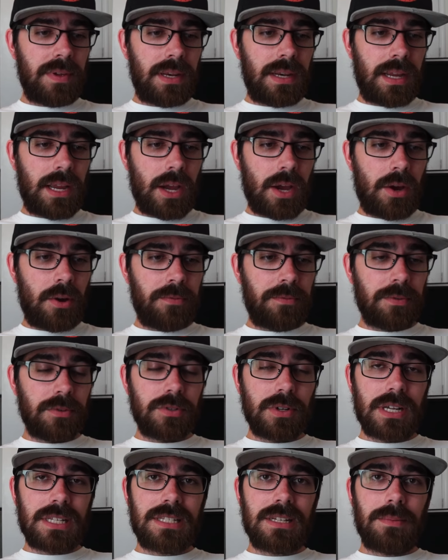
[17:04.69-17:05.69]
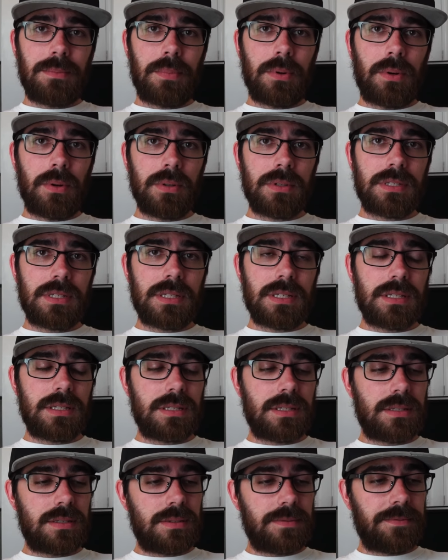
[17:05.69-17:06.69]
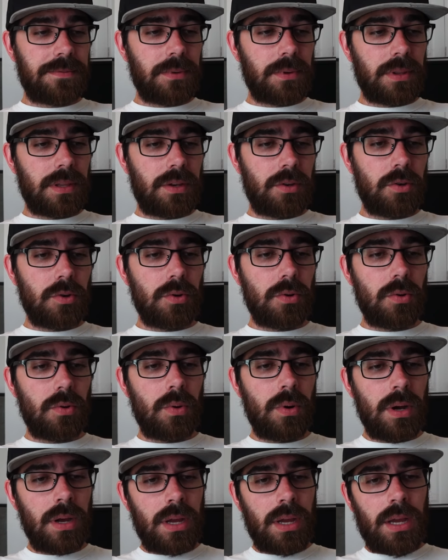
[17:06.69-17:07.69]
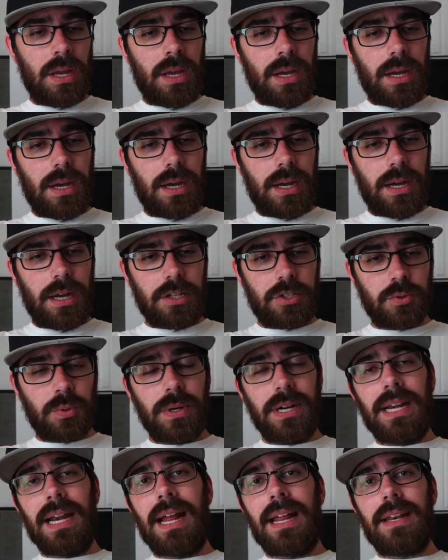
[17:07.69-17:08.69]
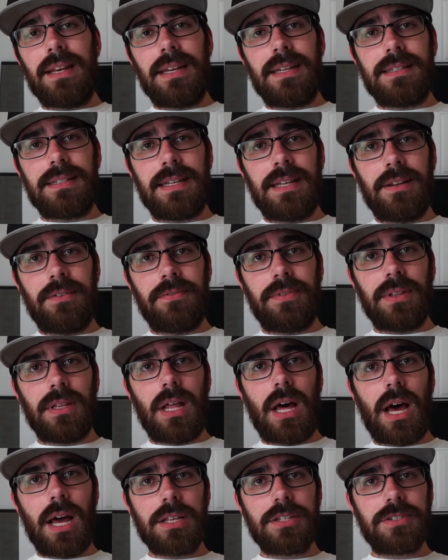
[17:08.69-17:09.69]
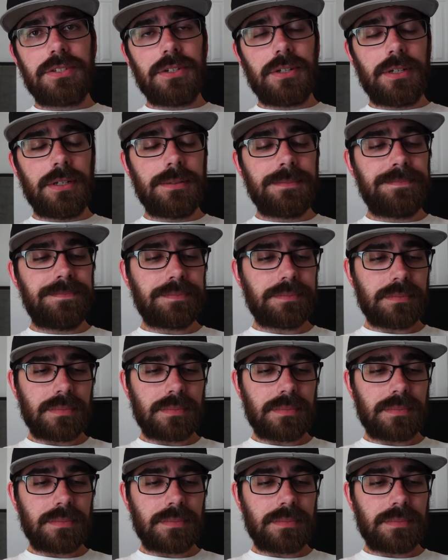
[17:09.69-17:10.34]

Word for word: video for Dress Up Bolts. It's for the new uh, 2019 Veloster.